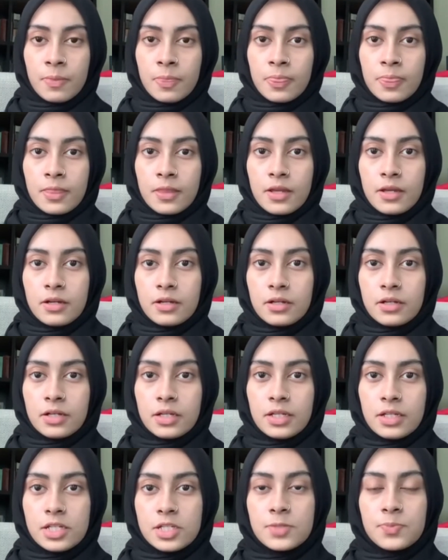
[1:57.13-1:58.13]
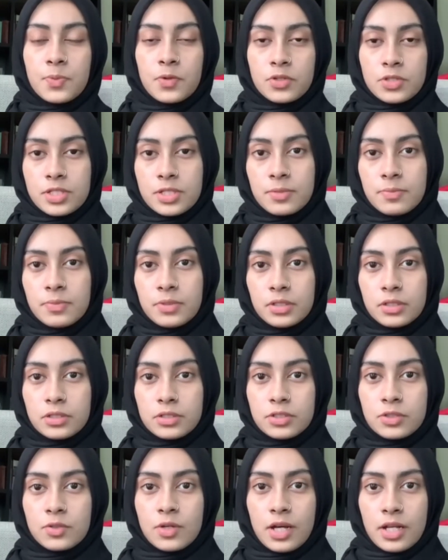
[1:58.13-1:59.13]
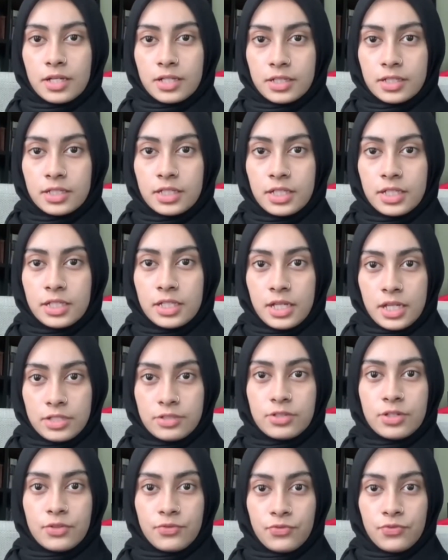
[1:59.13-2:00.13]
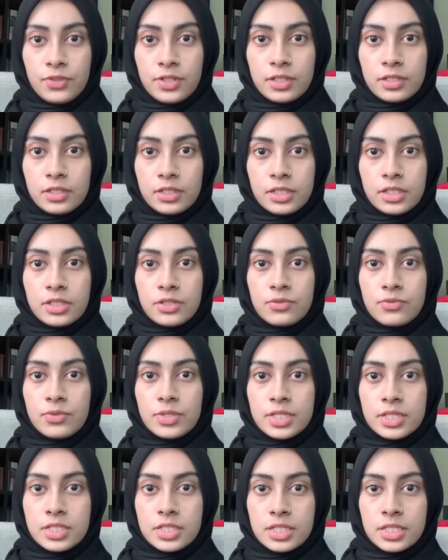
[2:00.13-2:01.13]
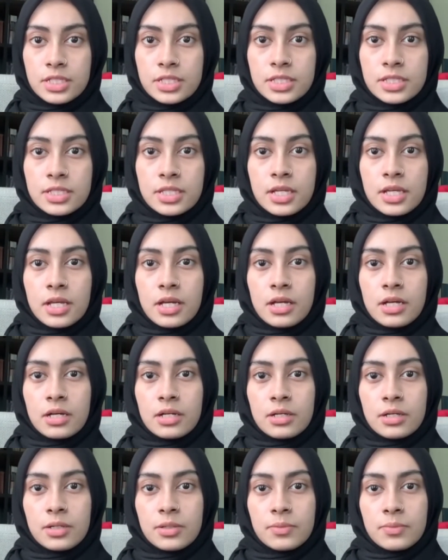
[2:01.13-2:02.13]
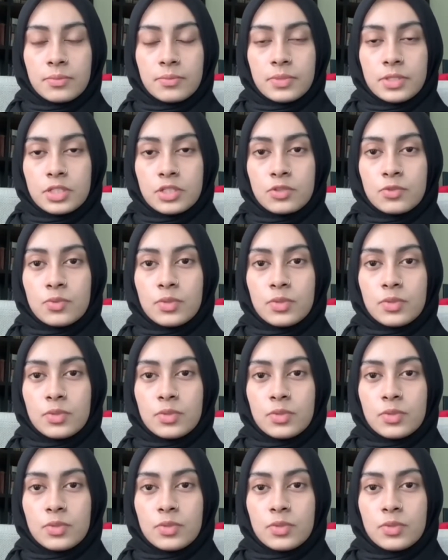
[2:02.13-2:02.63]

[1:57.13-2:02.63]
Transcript: It is possible to calculate electric field in regions between